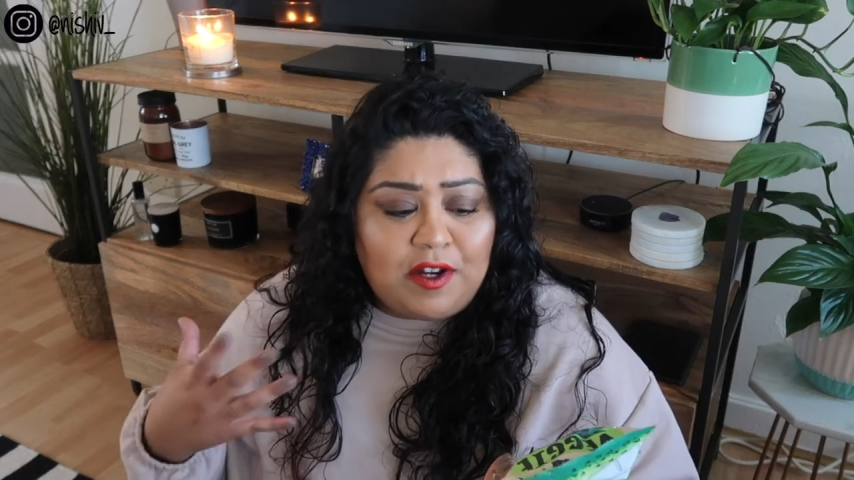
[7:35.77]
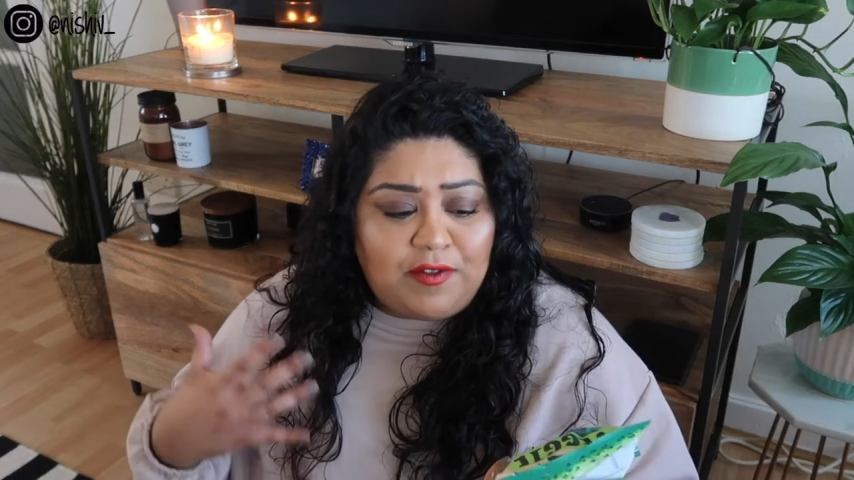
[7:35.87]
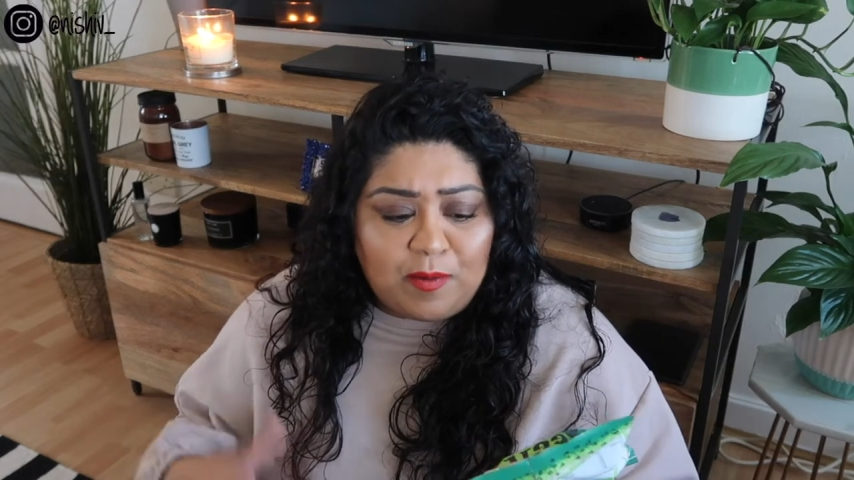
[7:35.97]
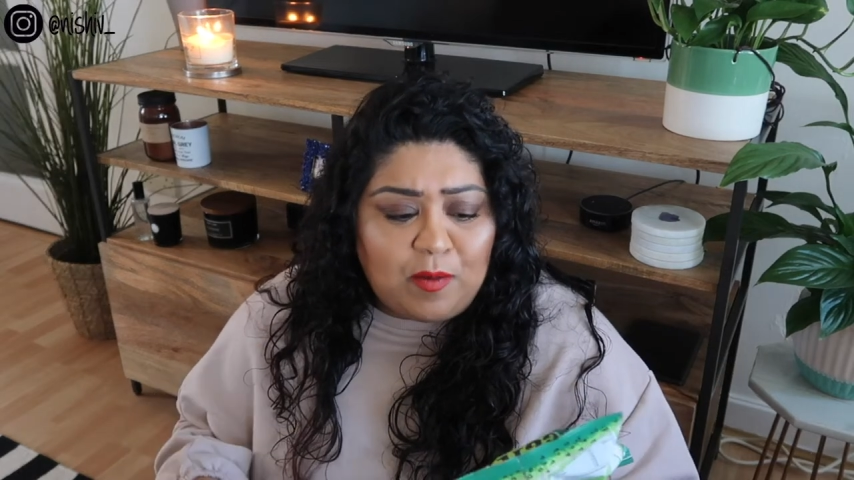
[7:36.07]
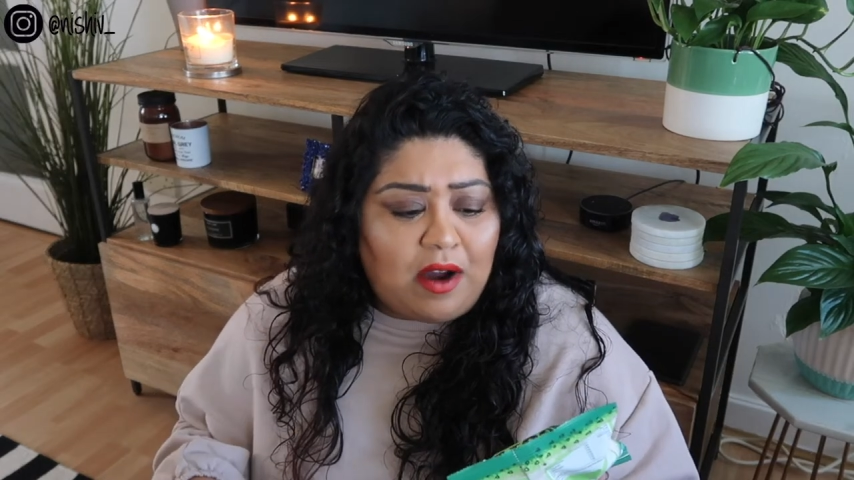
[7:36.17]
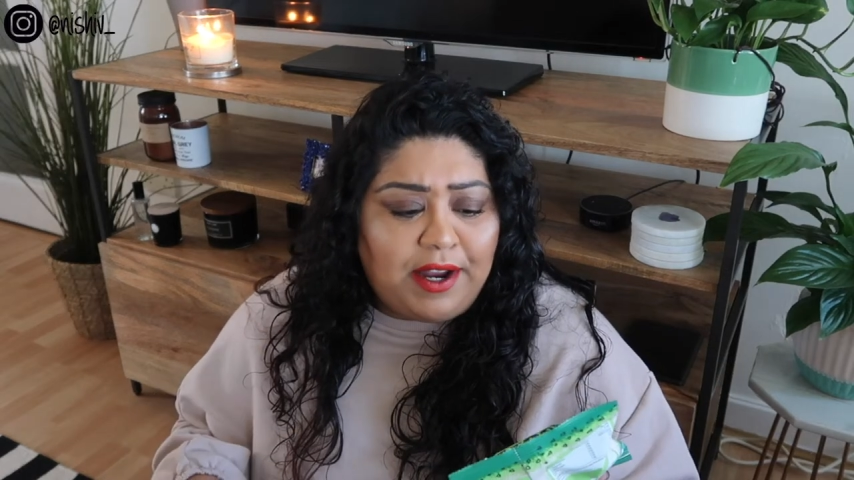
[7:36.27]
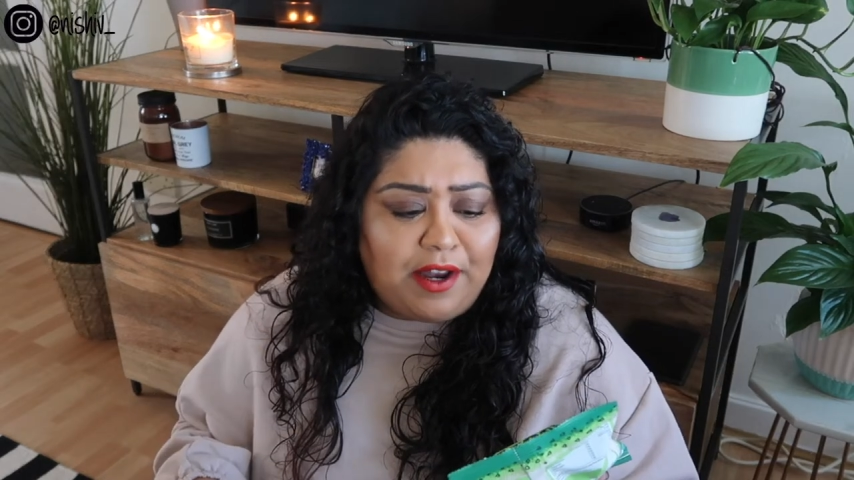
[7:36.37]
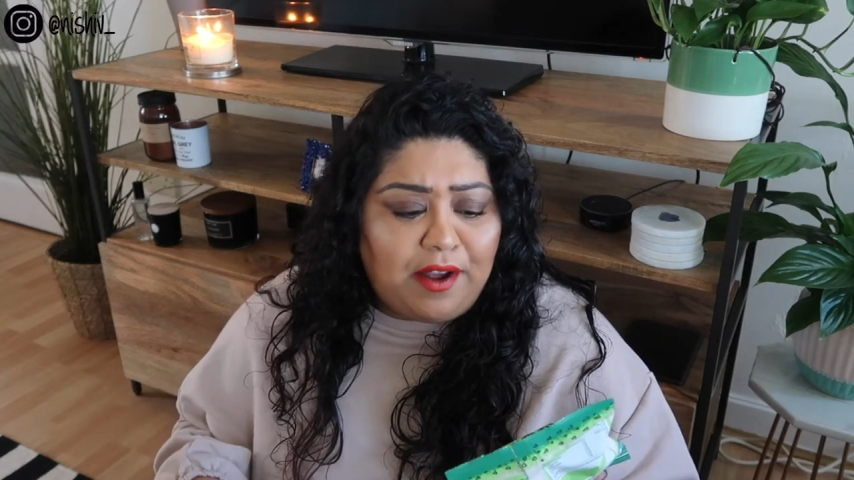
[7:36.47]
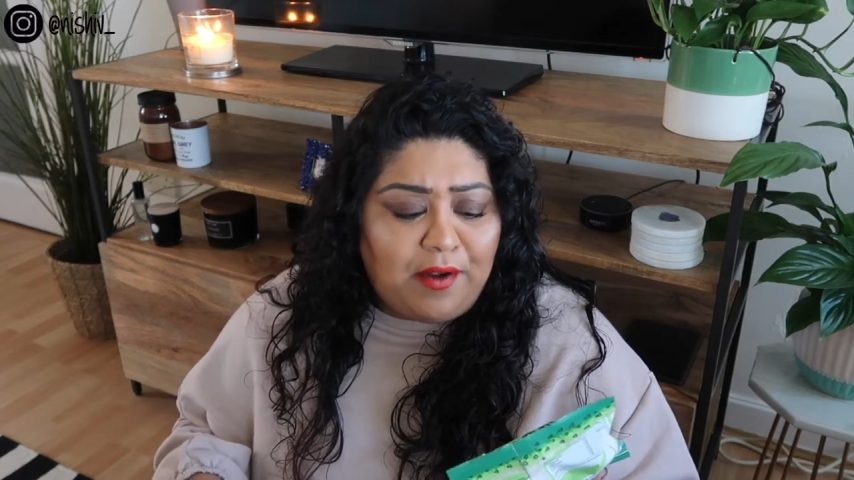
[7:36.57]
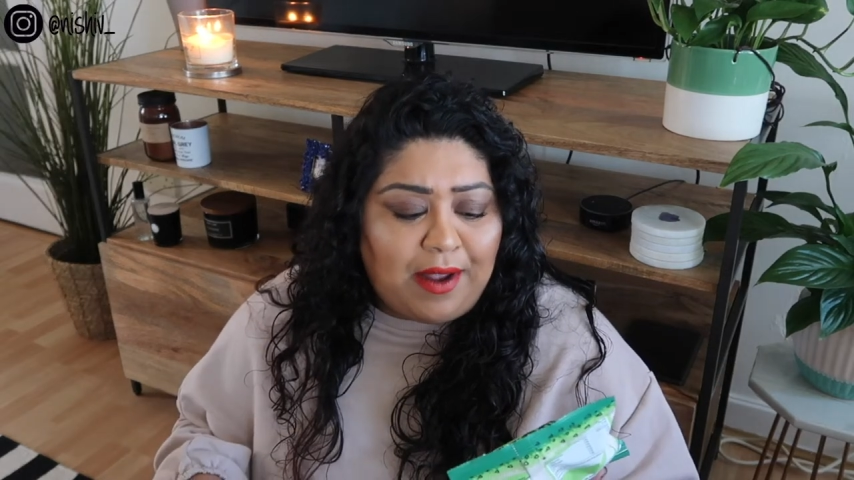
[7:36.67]
from what I
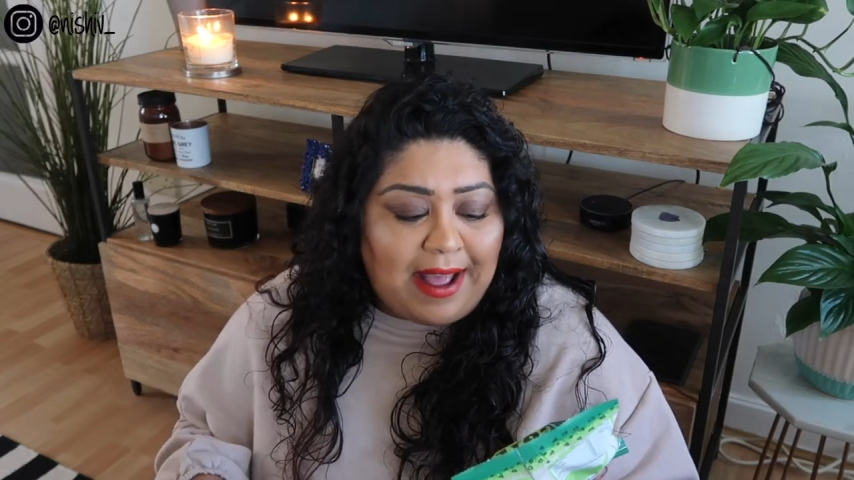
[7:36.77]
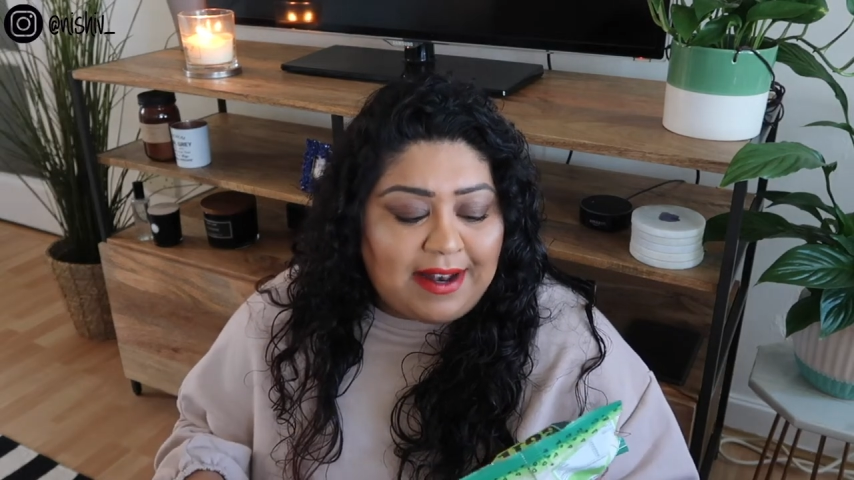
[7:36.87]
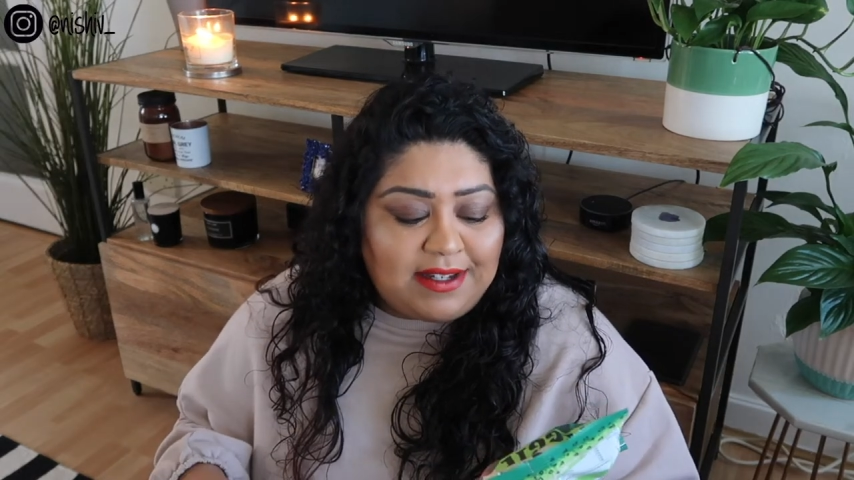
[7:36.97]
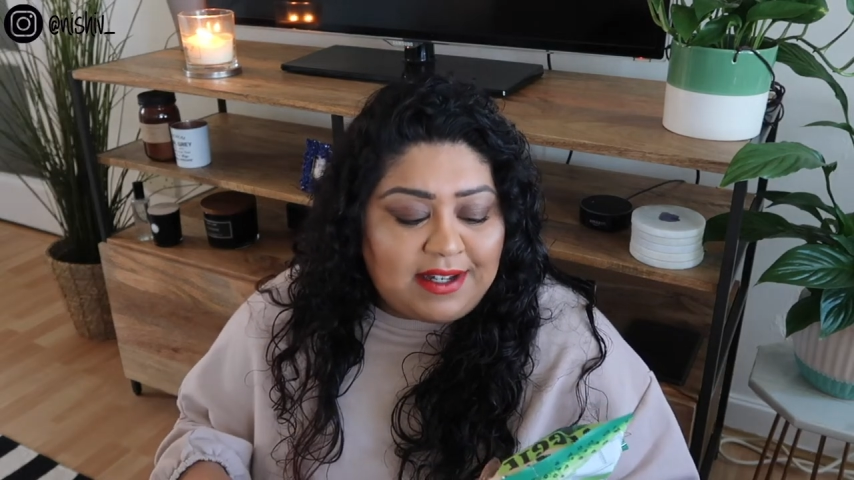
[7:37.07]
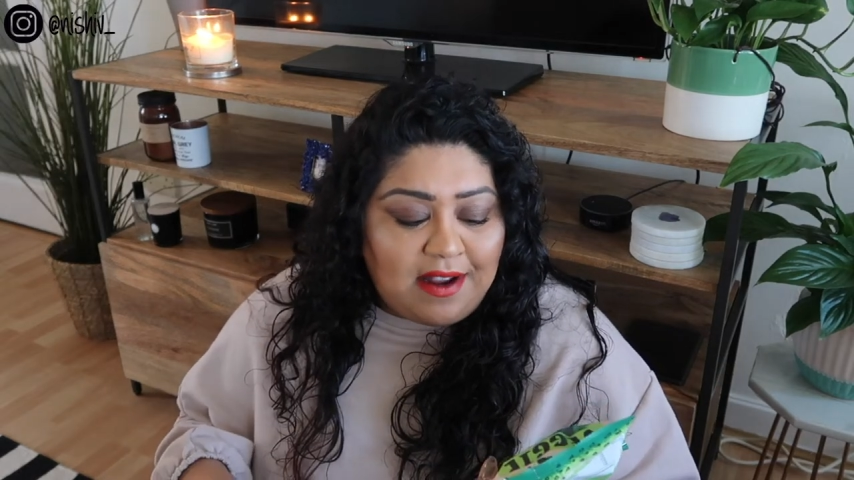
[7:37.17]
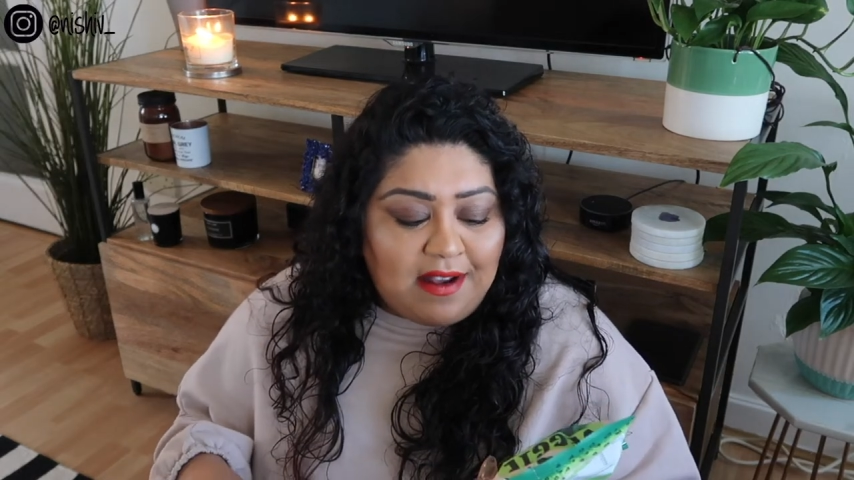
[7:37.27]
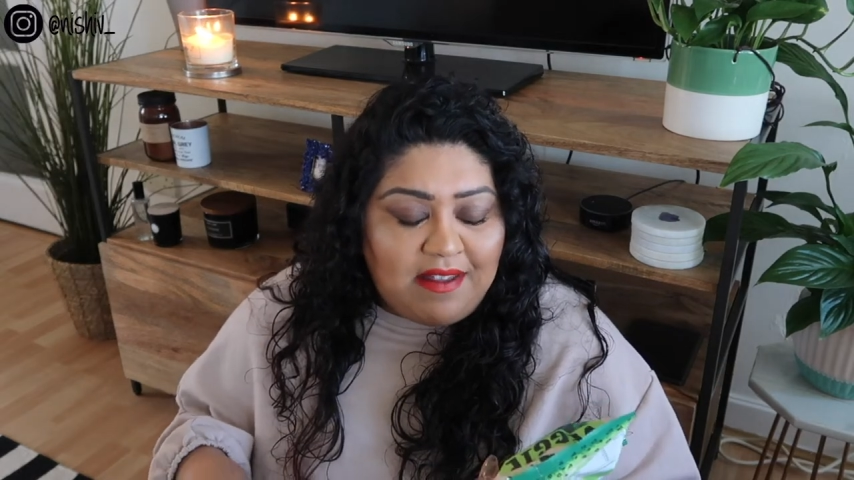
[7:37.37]
know, and